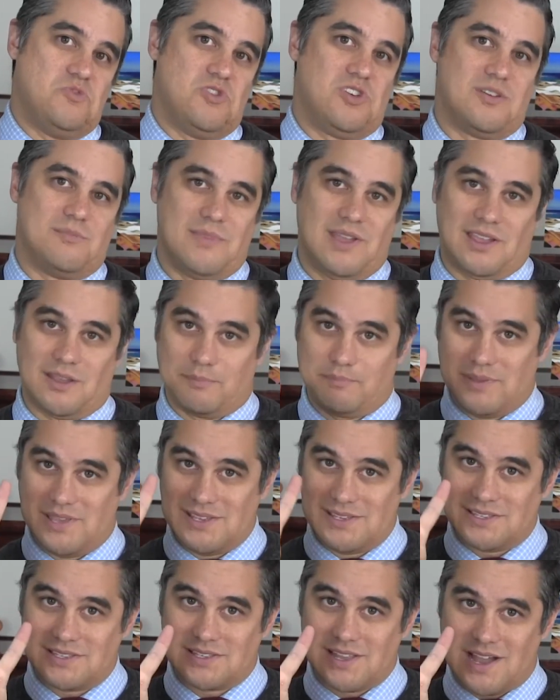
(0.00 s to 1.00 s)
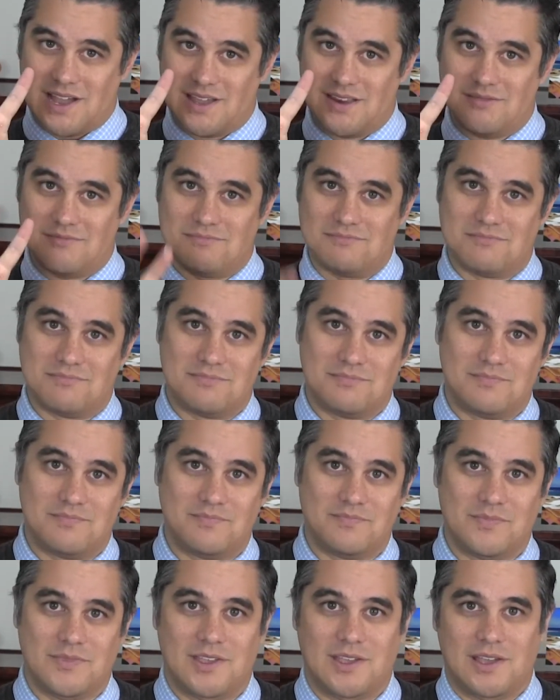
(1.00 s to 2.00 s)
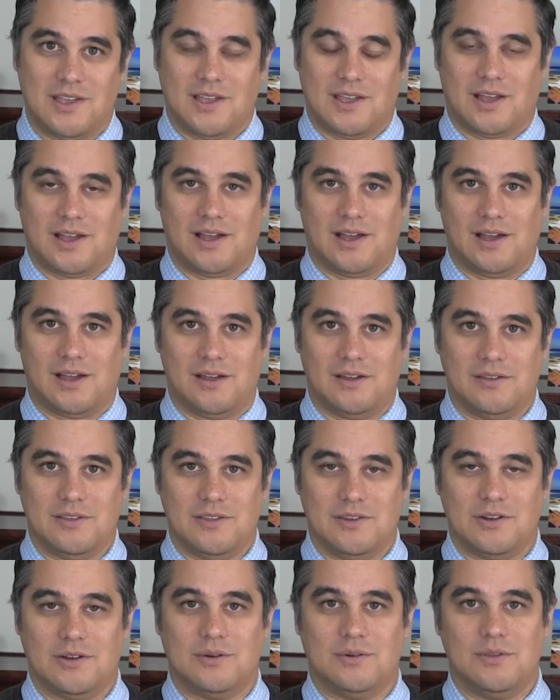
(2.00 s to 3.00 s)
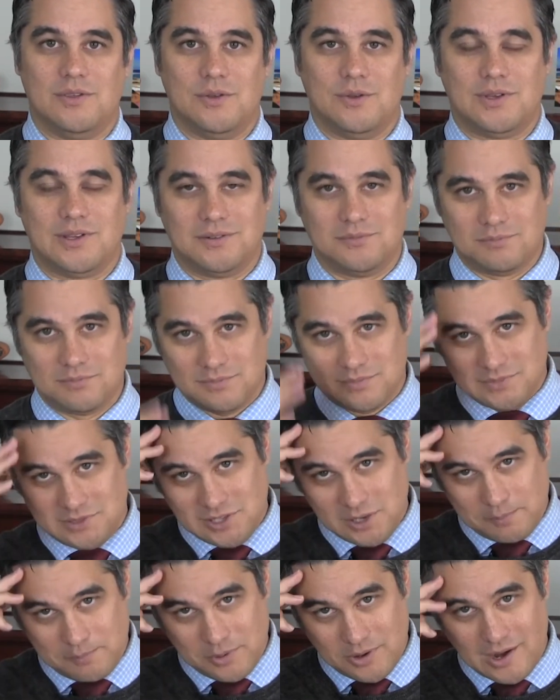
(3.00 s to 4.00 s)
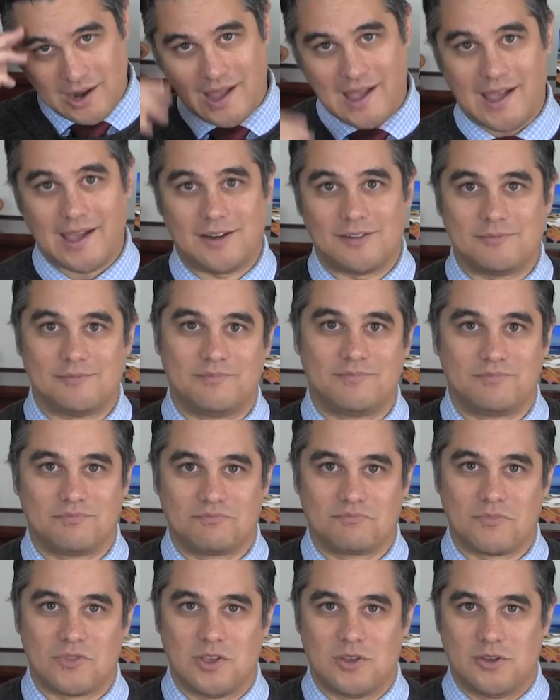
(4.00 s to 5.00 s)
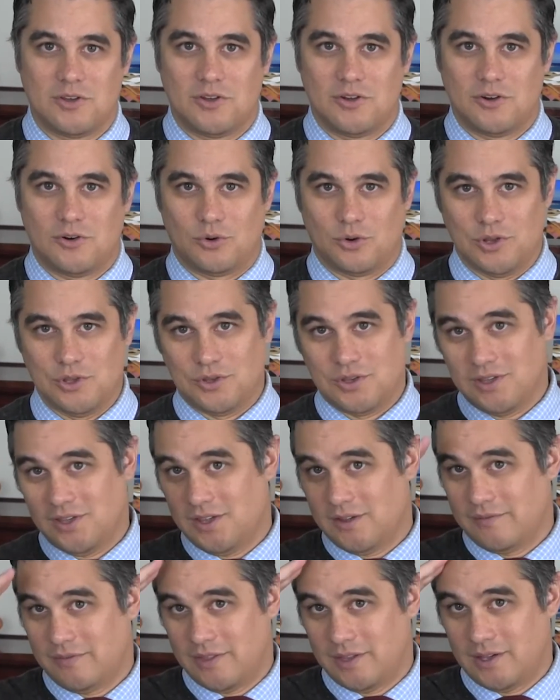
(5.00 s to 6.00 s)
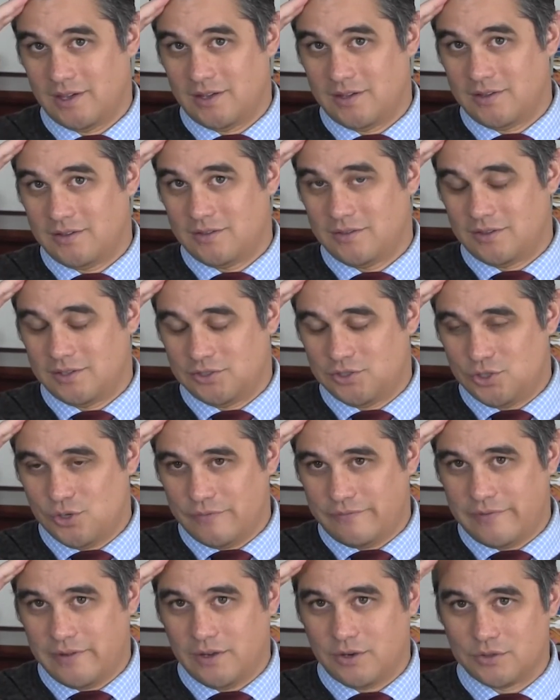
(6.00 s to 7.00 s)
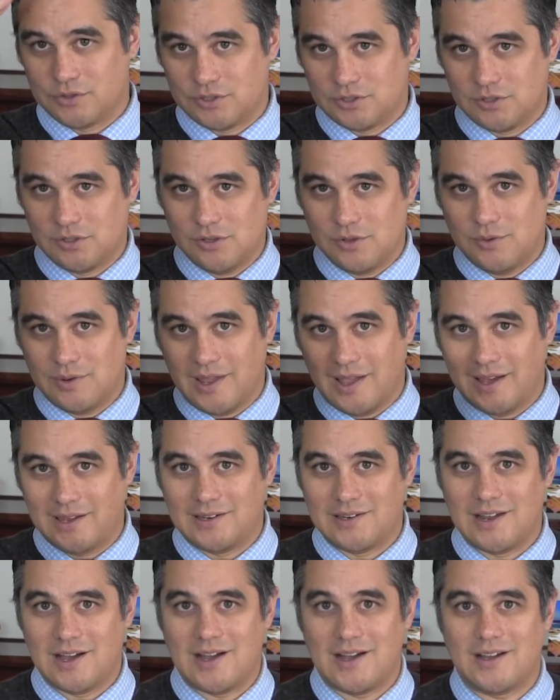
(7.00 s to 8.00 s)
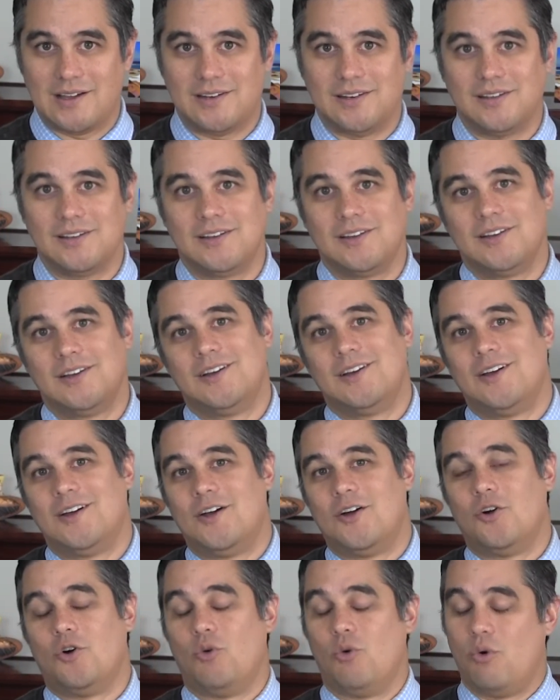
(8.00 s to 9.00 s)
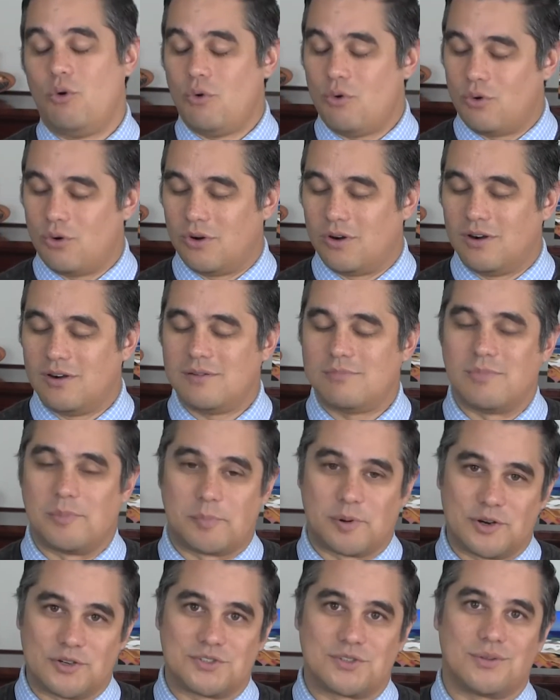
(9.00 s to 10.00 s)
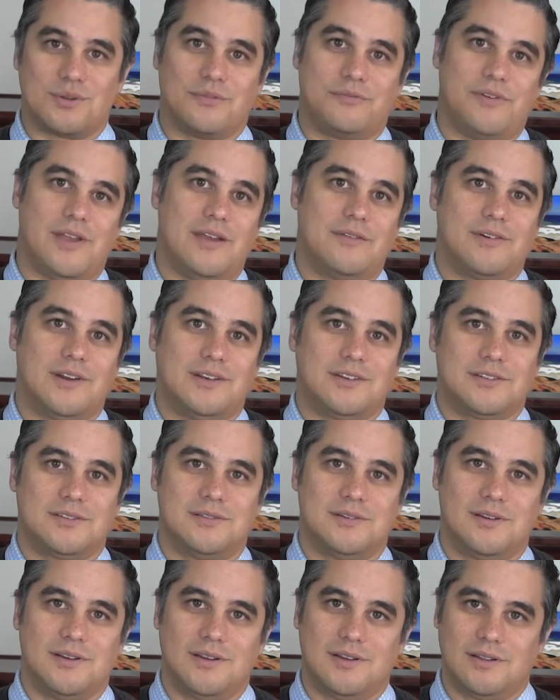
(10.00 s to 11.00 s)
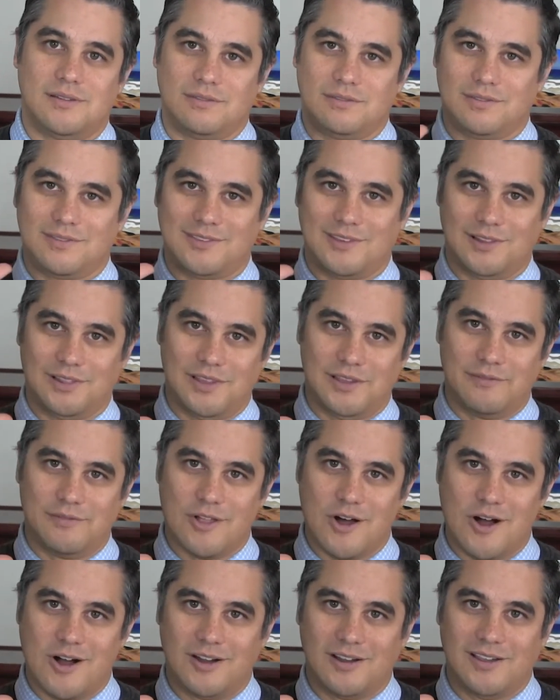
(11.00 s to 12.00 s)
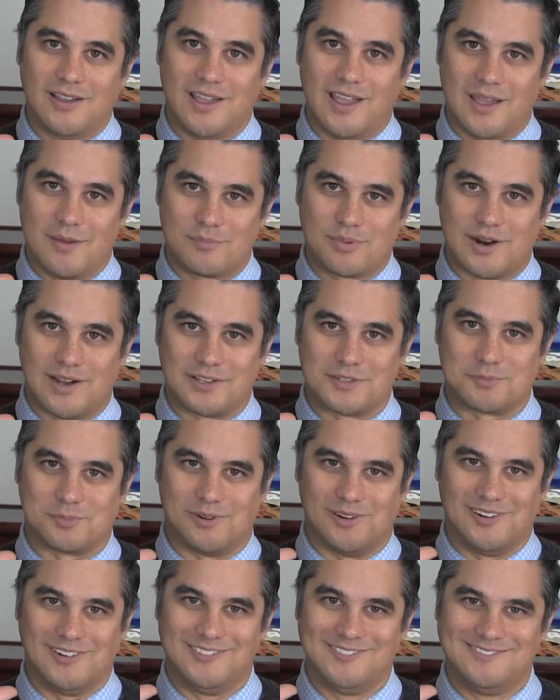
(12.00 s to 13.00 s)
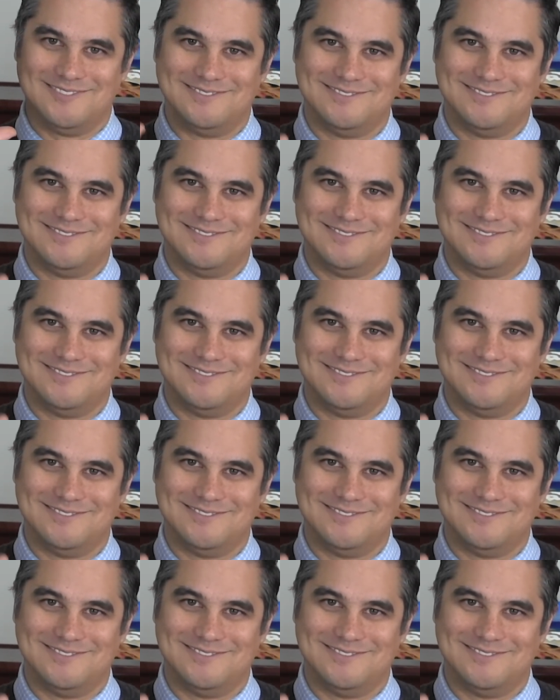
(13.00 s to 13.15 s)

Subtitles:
You can make a peace sign. You know, you can tip your hat, or you can give the two-finger salute head nod, or personal favorite, the live long and prosper.